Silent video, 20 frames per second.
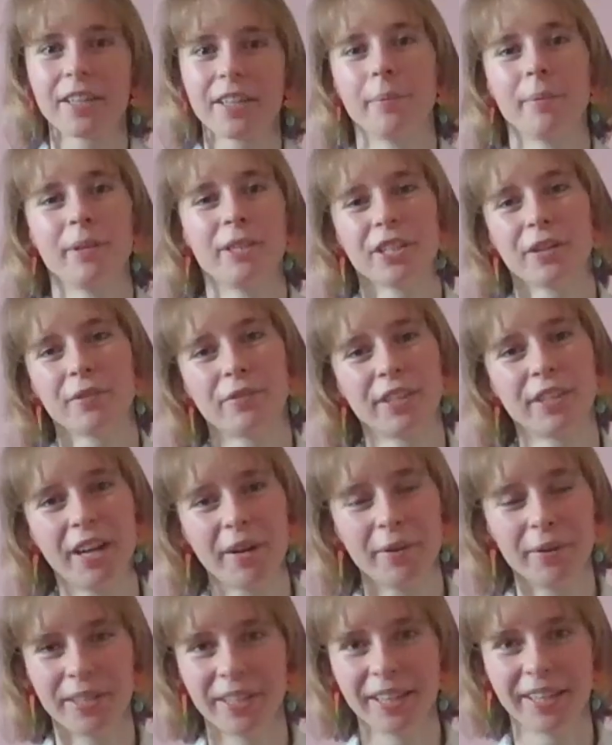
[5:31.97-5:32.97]
at this image
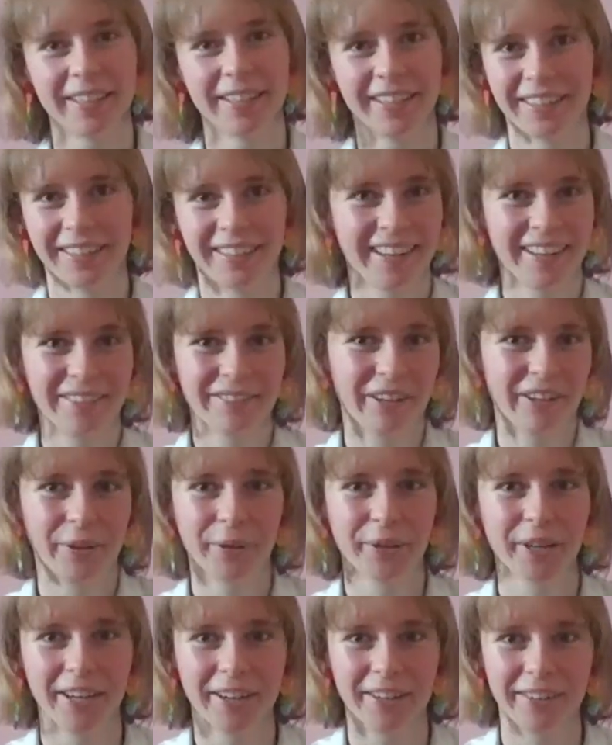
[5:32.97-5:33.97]
every now and then and
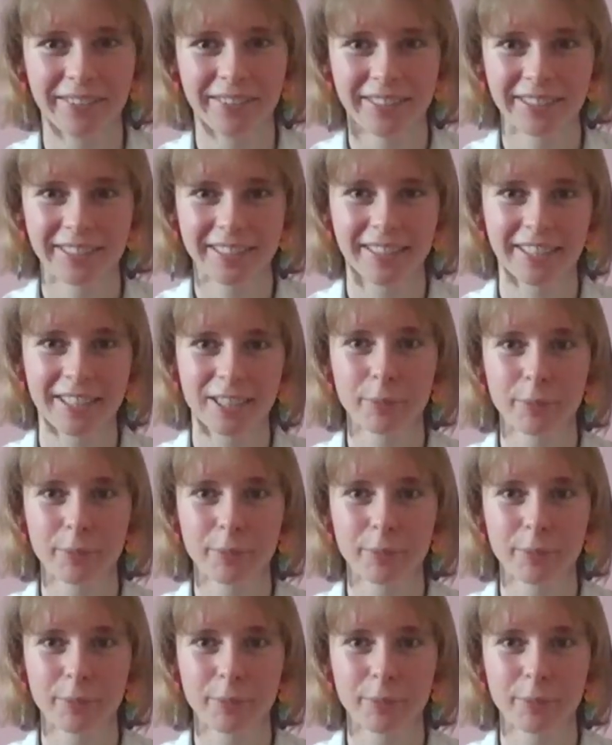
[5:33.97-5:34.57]
laugh out loud.